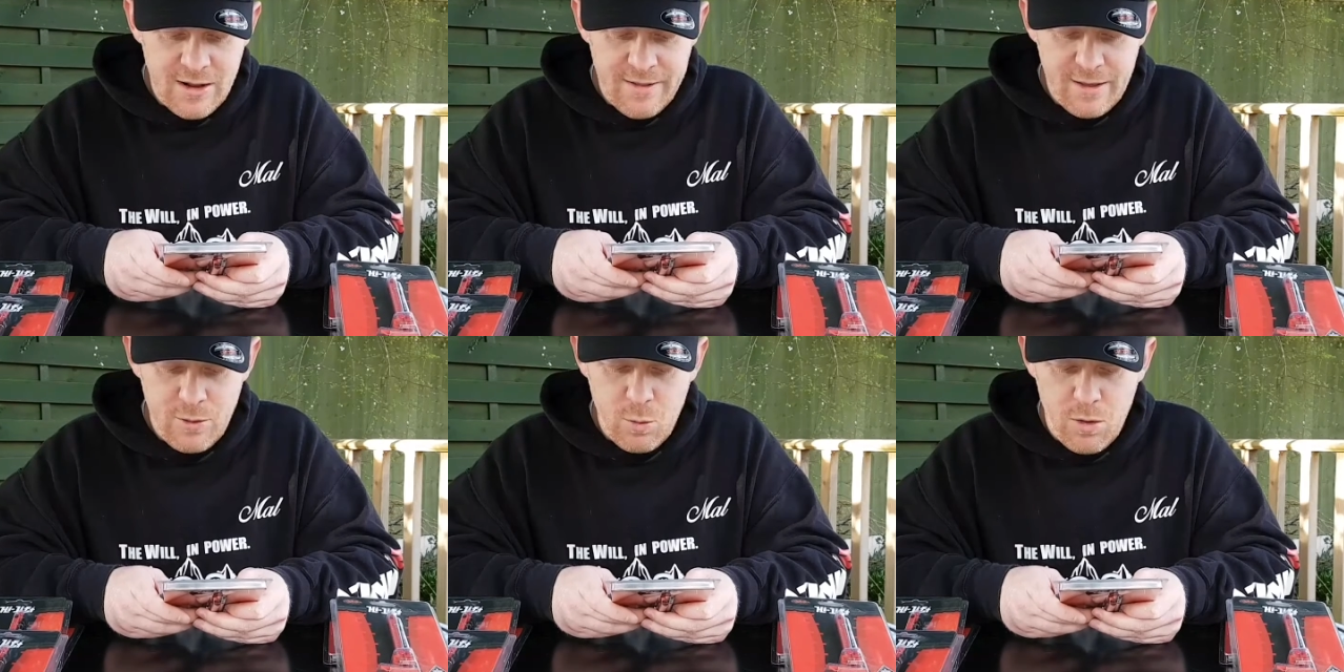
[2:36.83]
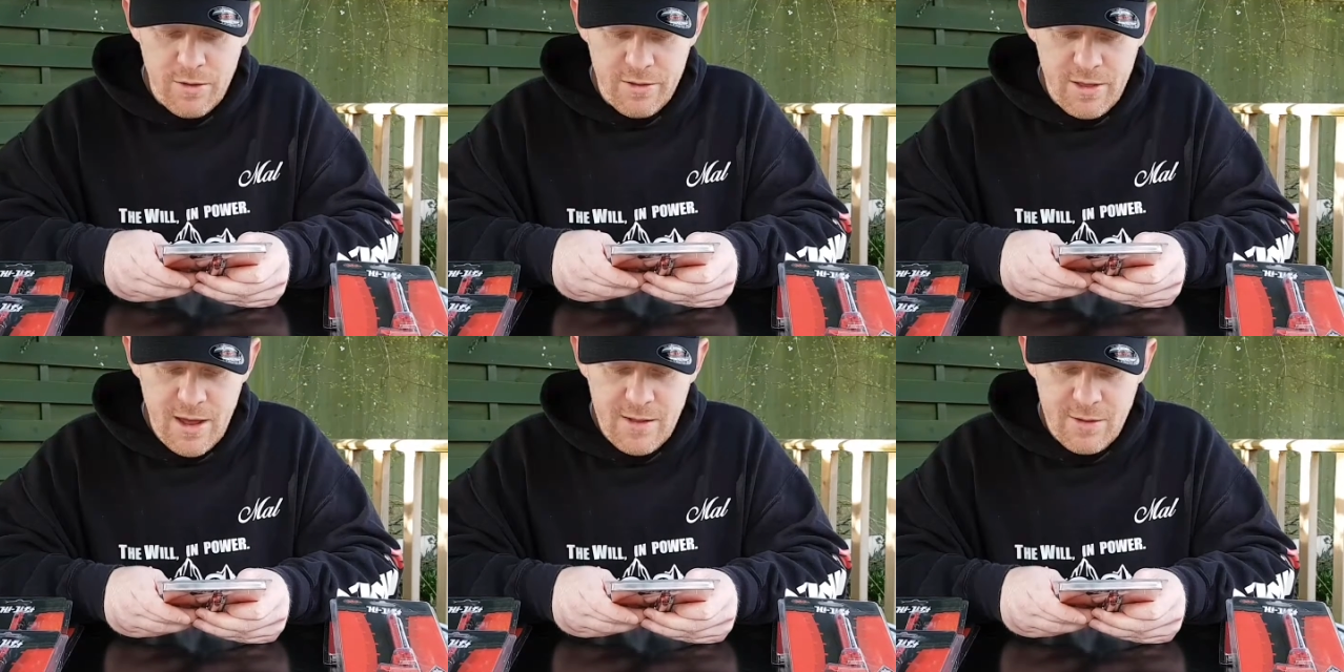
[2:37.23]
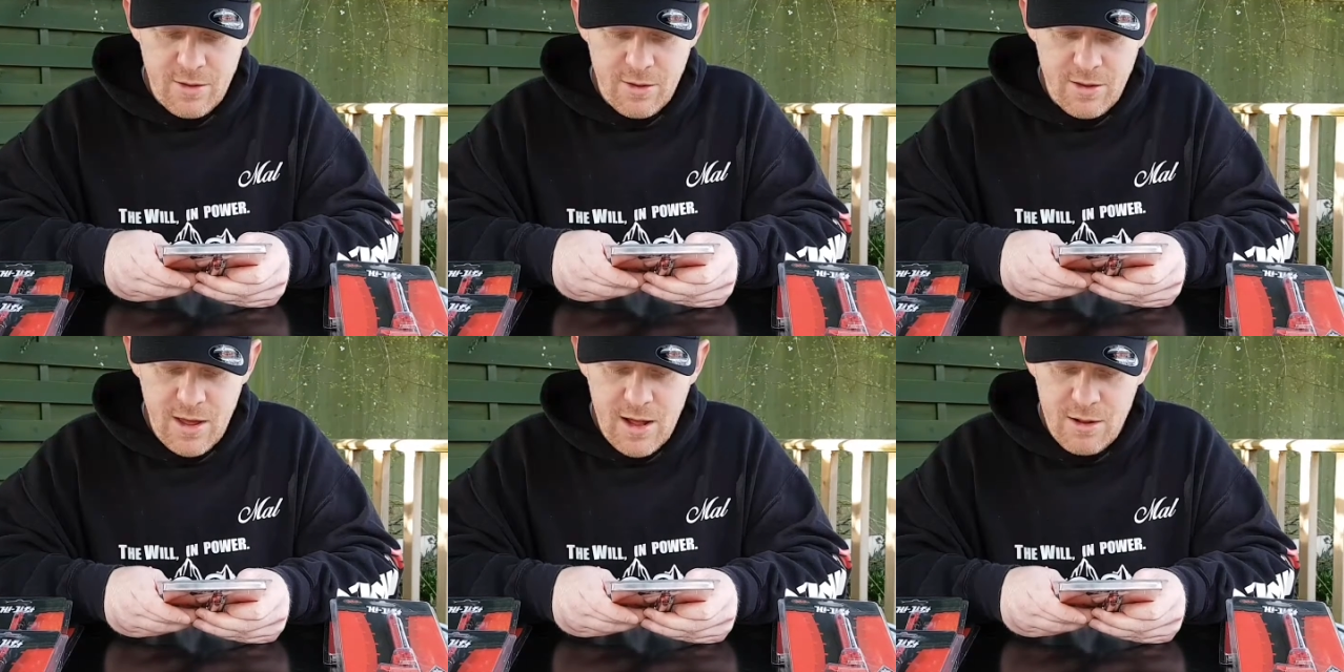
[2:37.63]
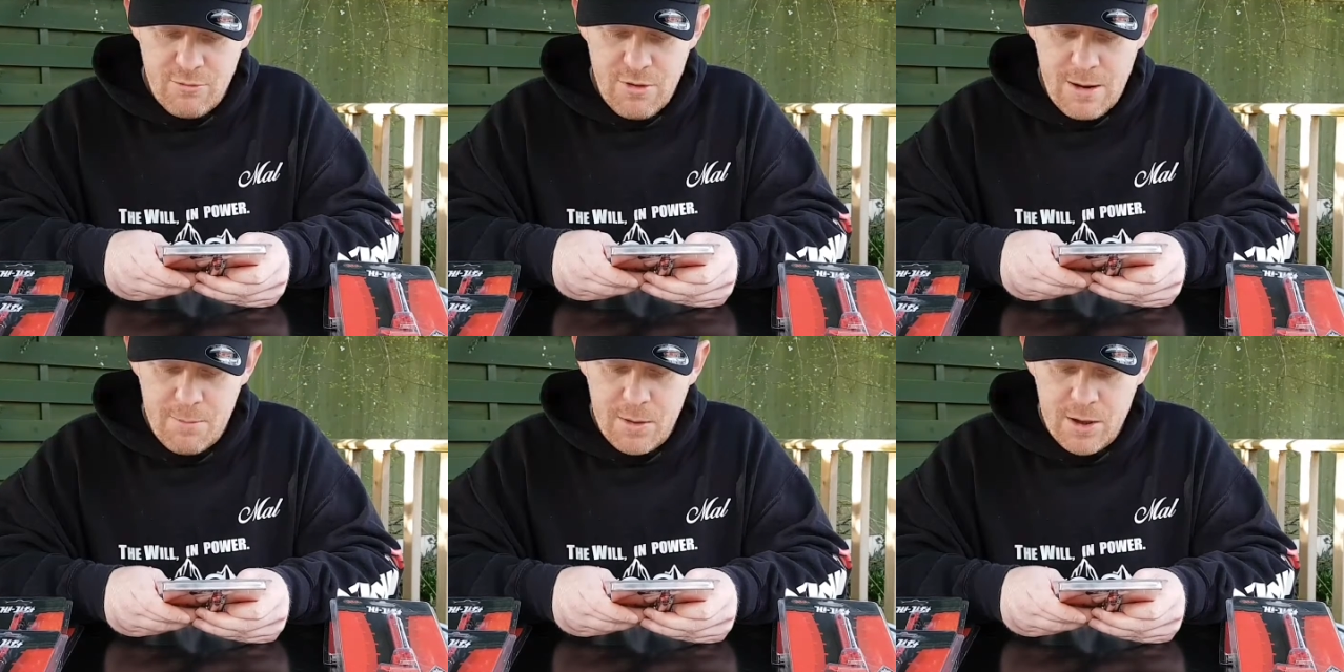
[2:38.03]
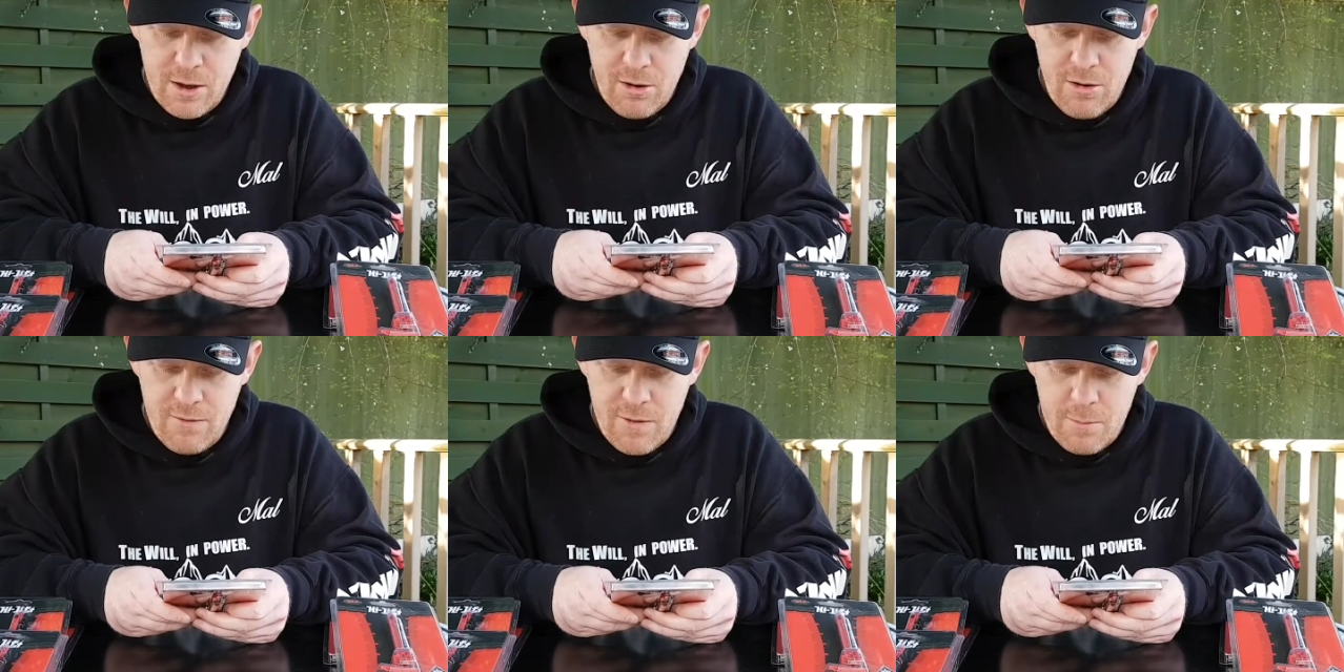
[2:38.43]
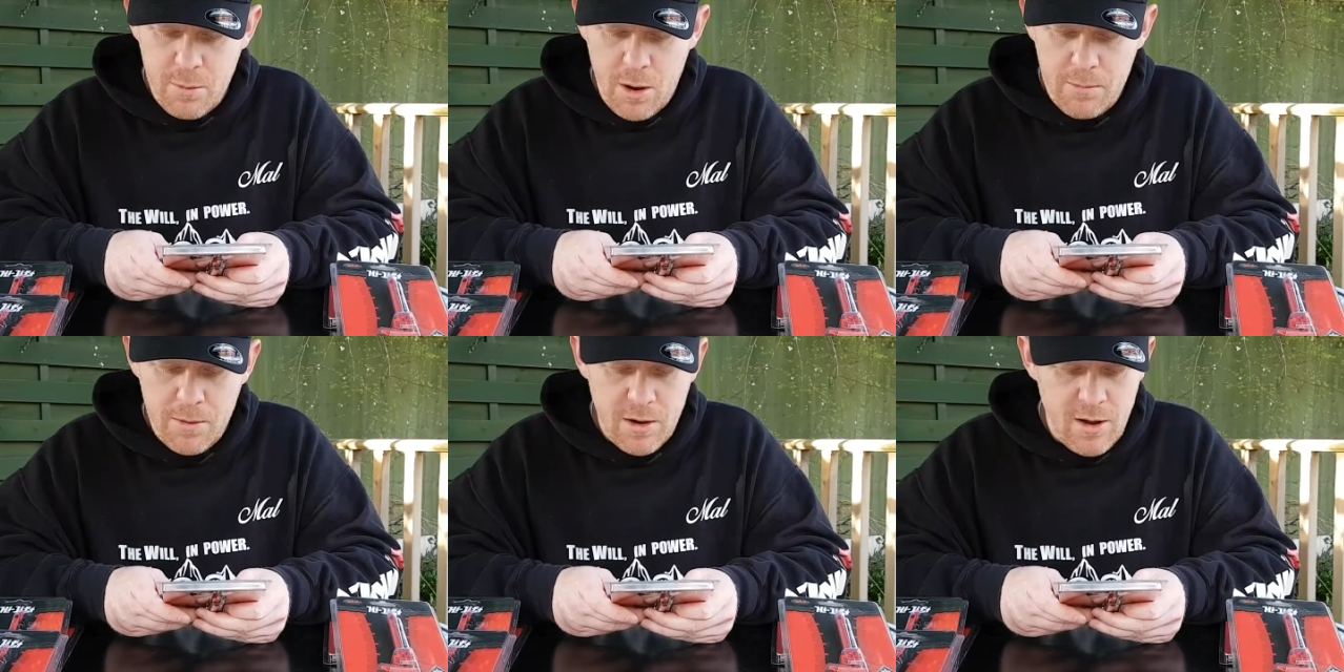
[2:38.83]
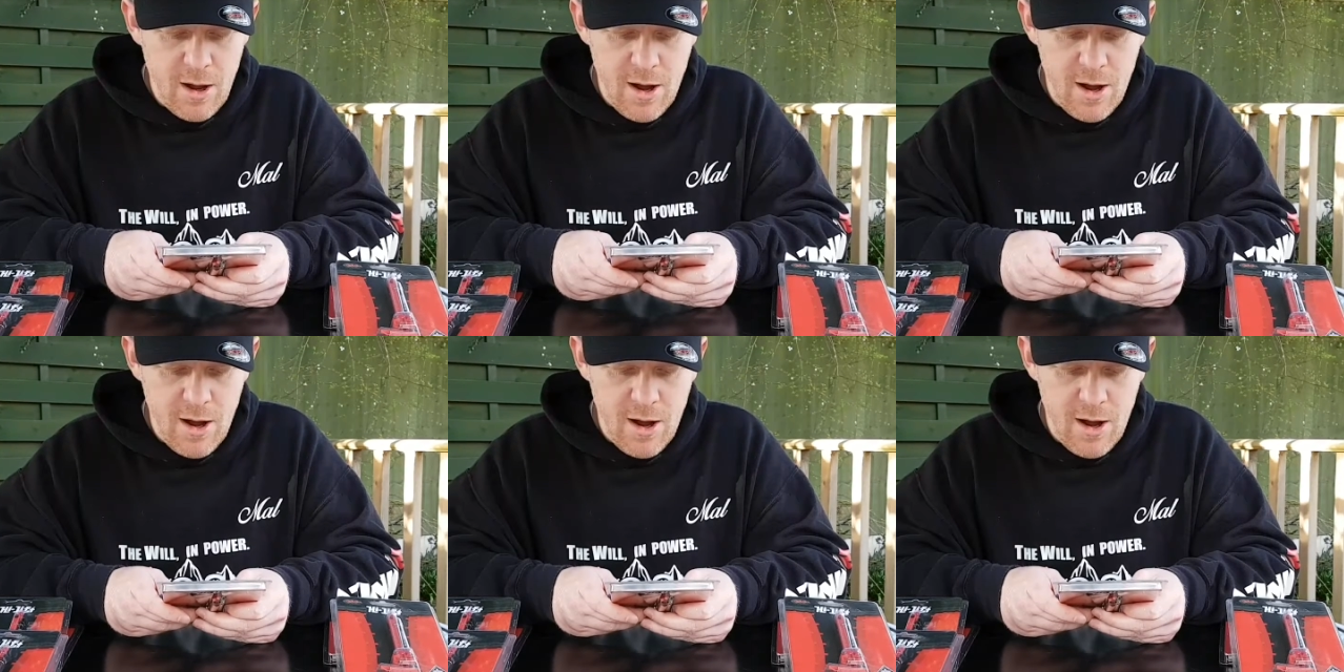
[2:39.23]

This 1/10 scale replica of the popular